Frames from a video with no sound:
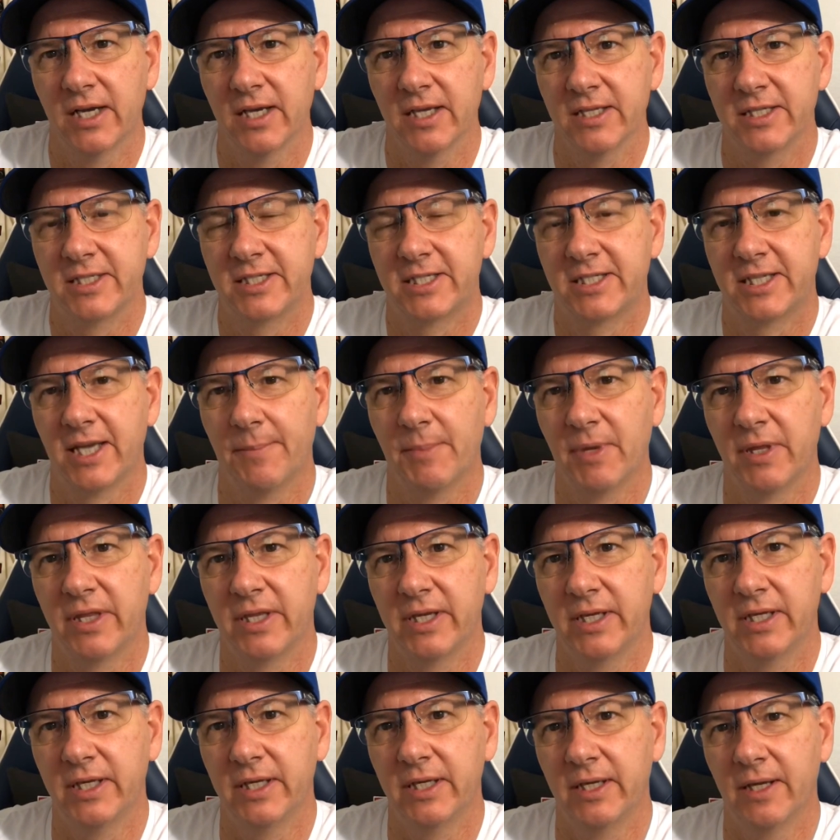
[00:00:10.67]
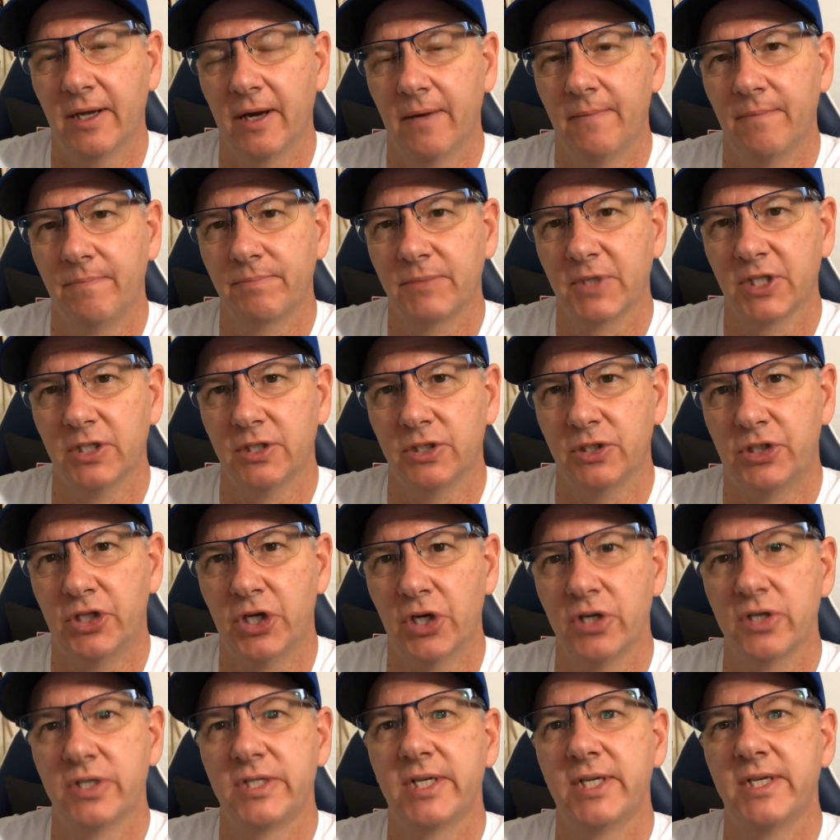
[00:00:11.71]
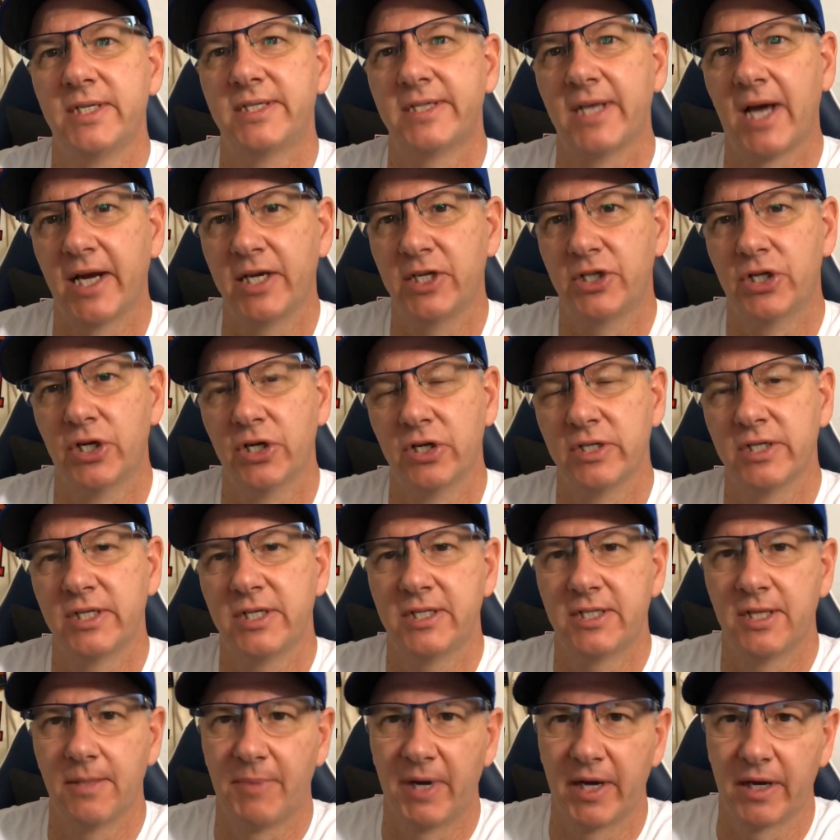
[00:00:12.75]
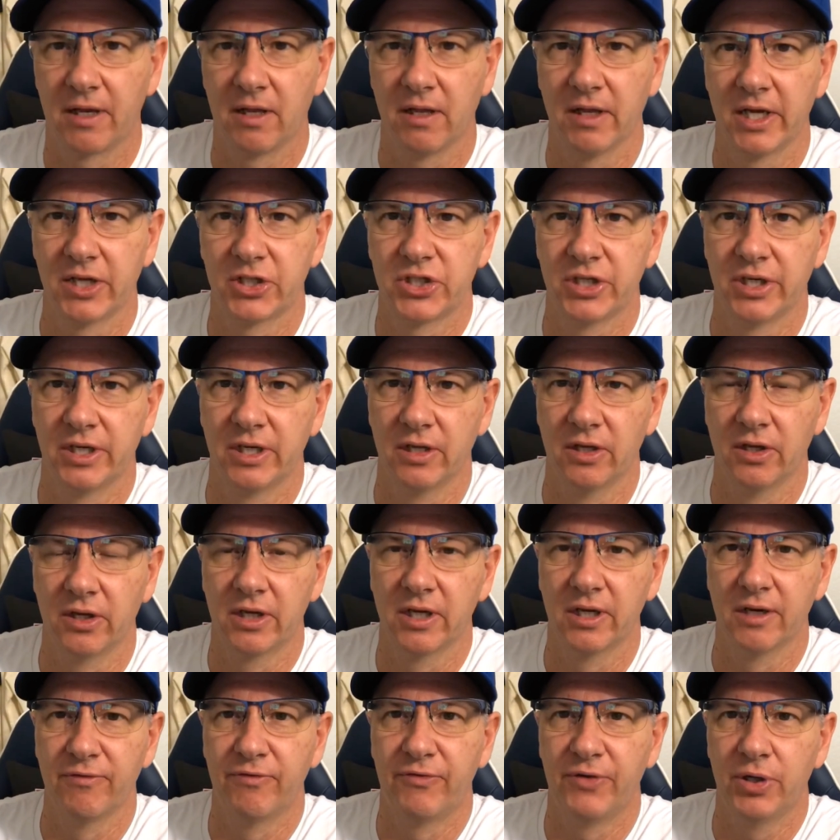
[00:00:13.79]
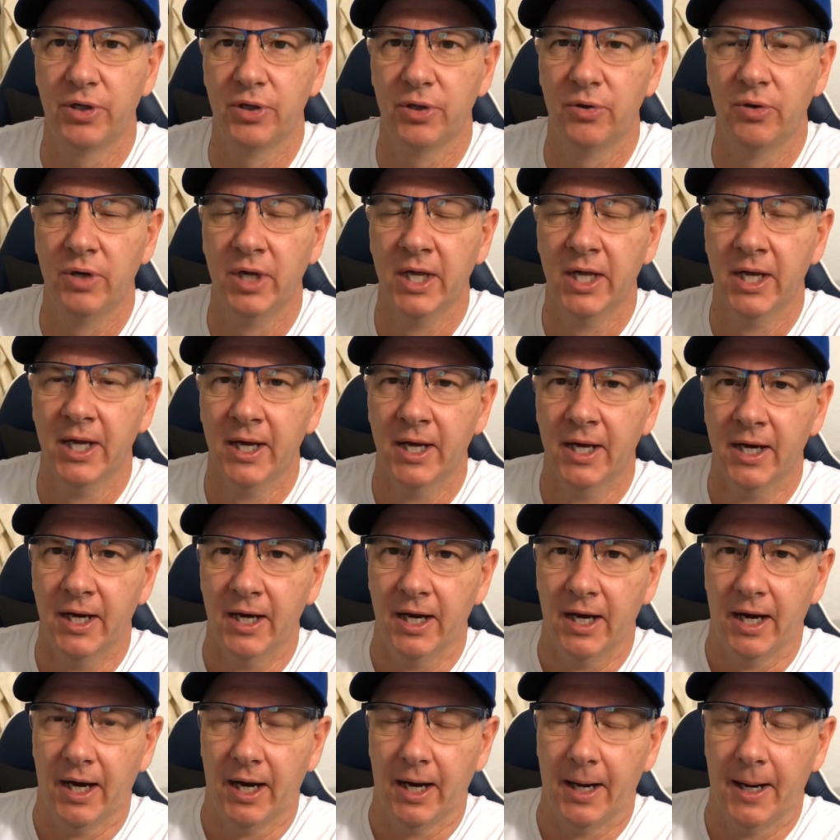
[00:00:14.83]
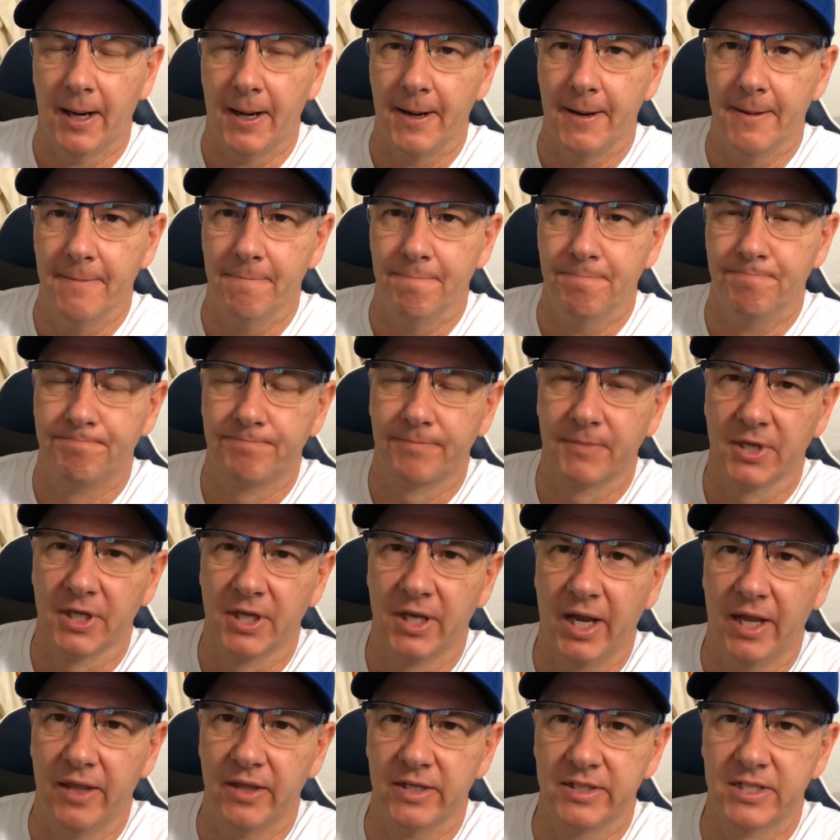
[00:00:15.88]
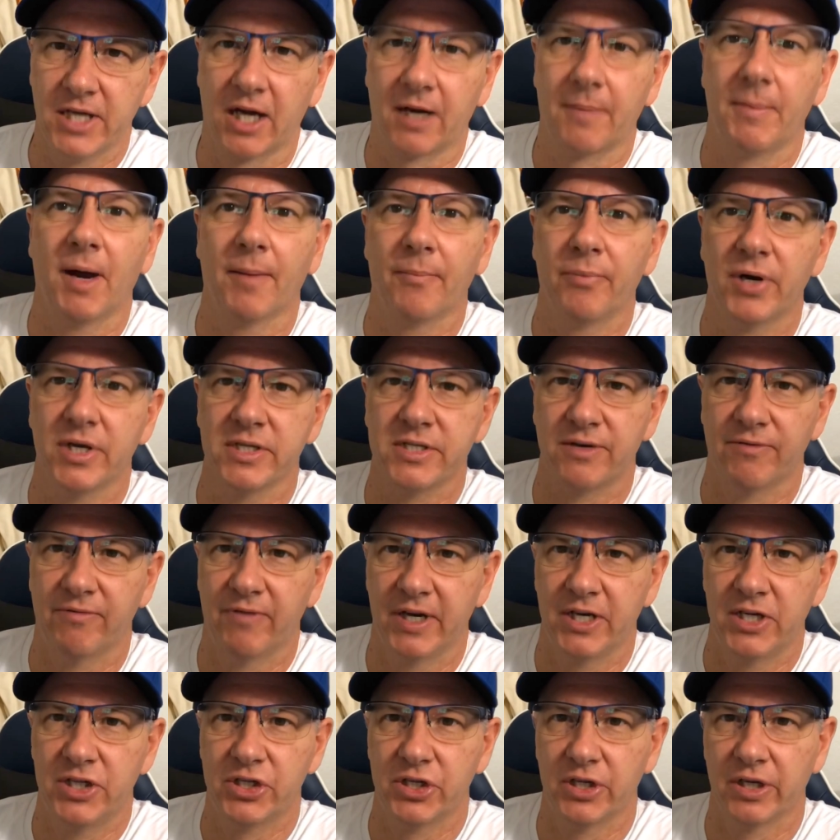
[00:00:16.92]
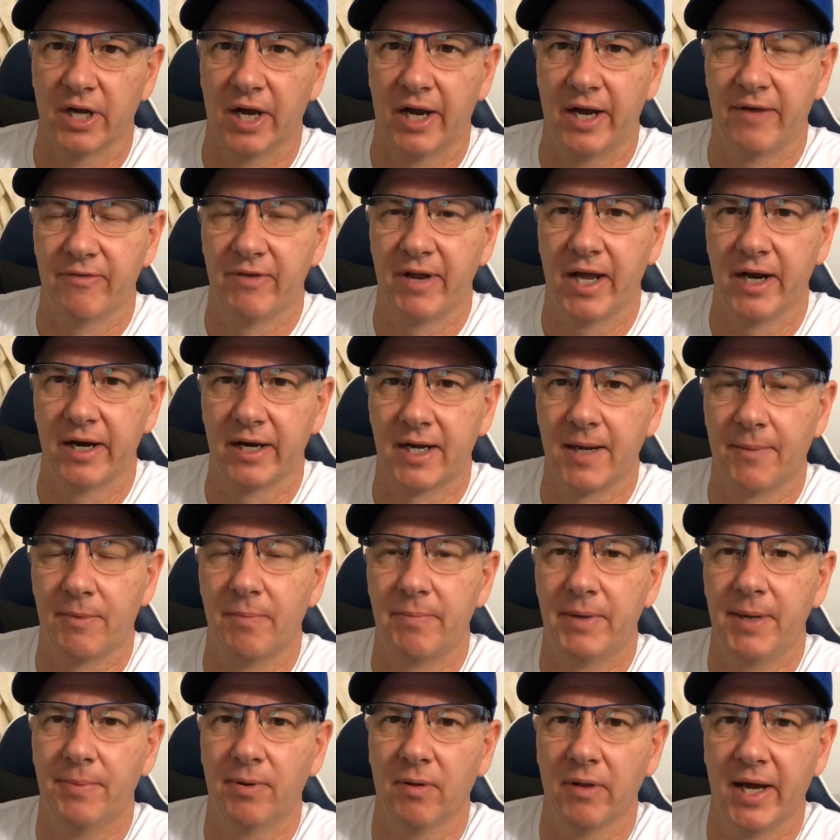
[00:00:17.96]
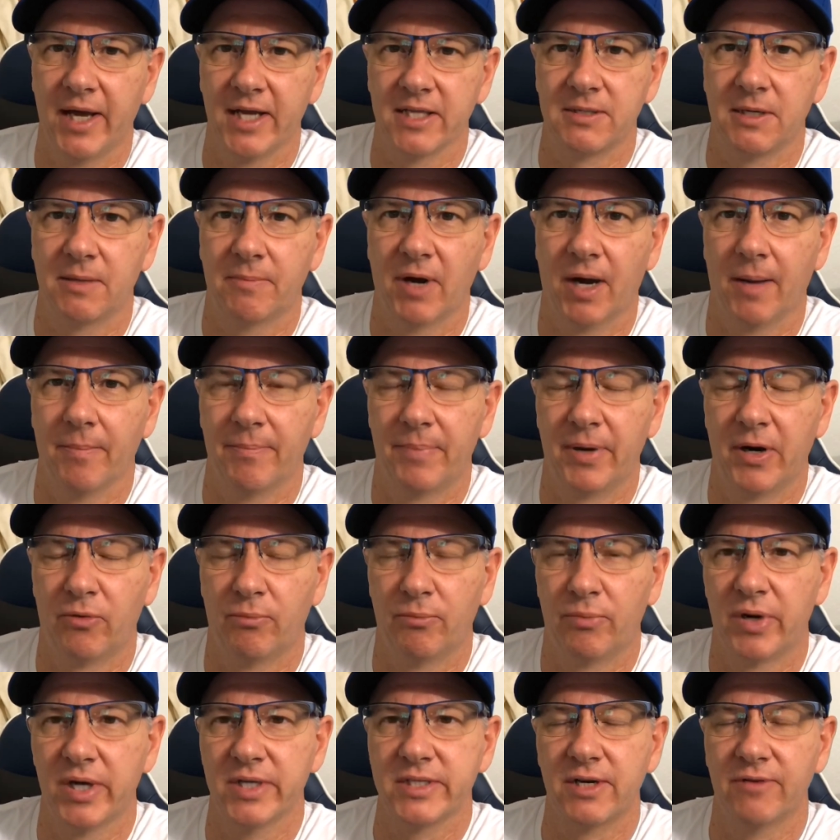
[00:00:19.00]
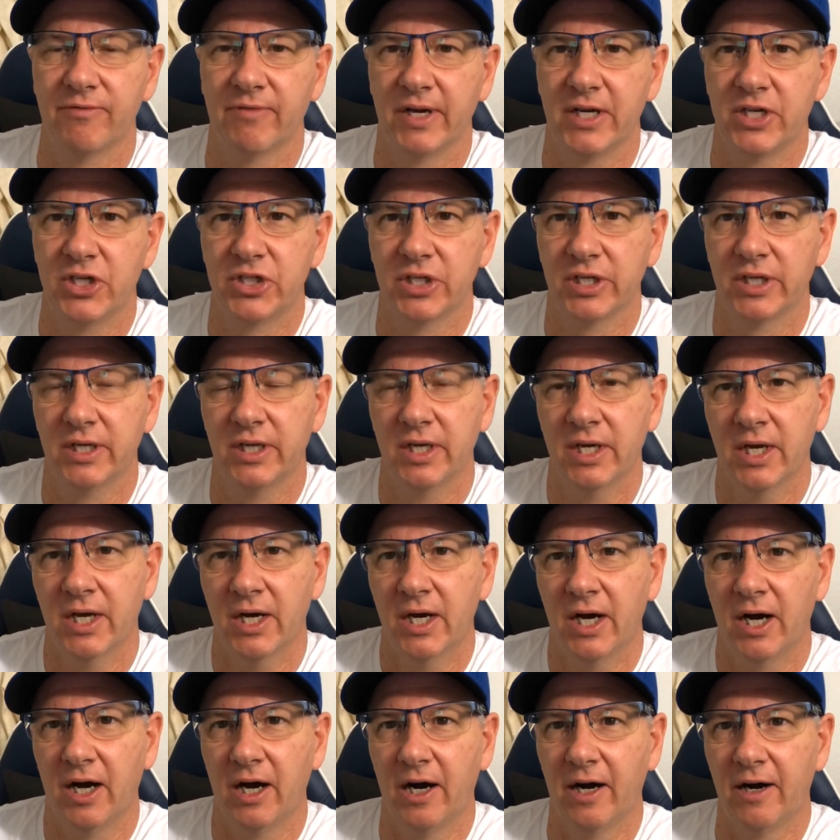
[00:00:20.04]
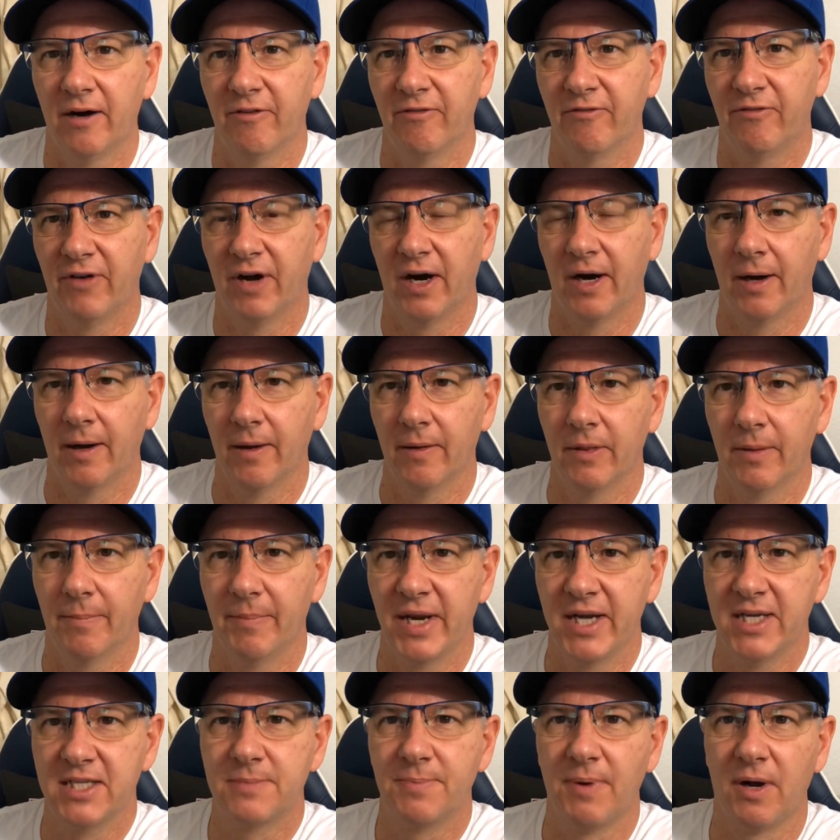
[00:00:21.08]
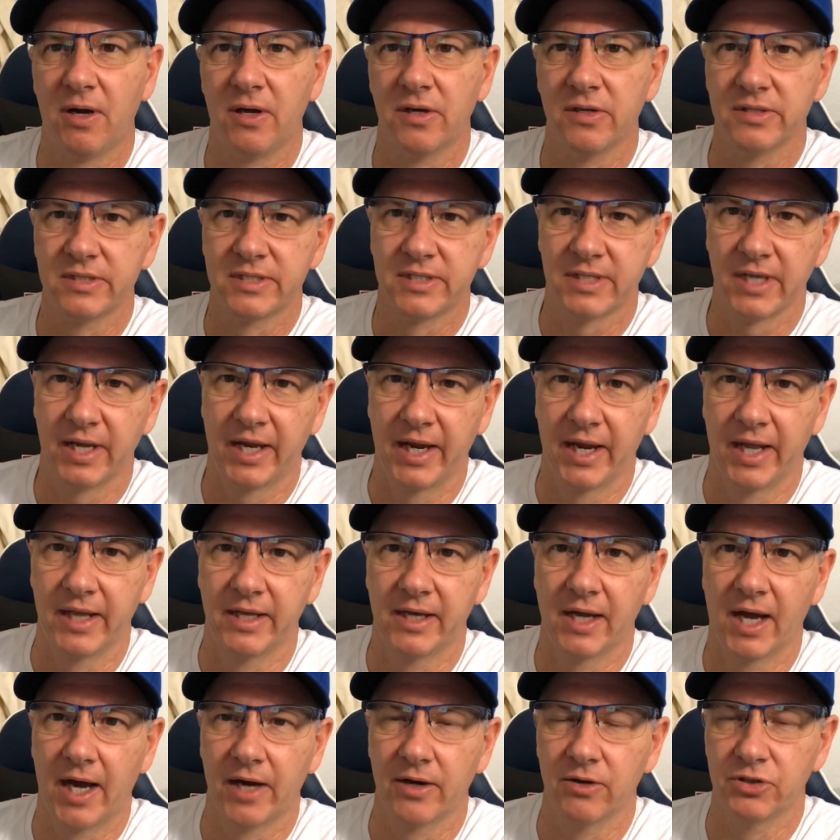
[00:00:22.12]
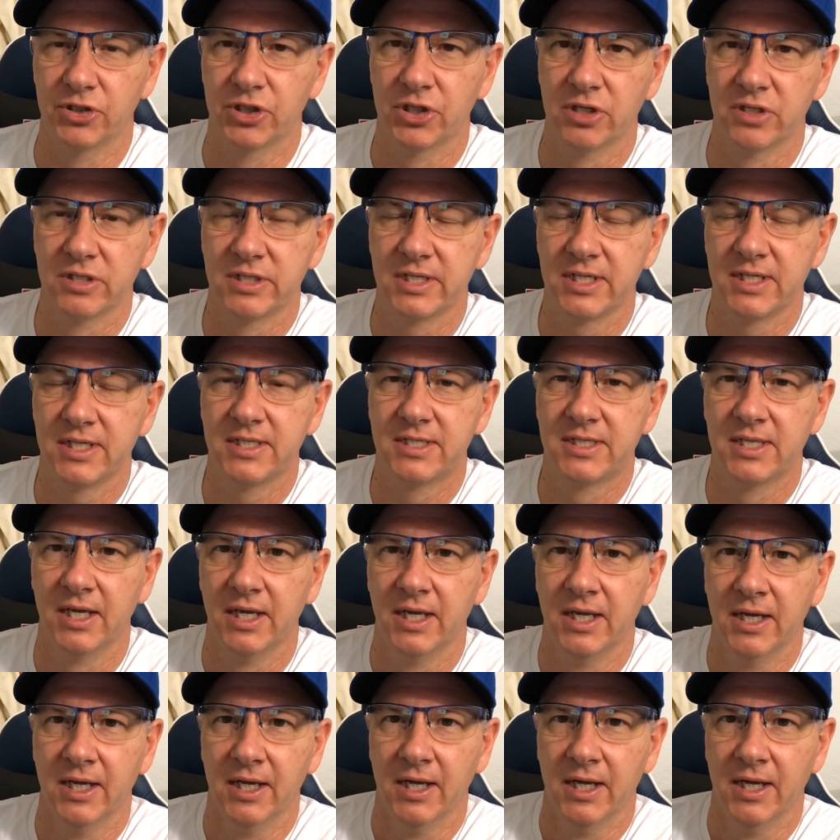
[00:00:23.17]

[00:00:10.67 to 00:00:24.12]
some of the jerseys, signed jerseys in my collection, look at a few, and then talk about preservation. I have had a couple people ask me about preservation of the baseballs and the auto jerseys.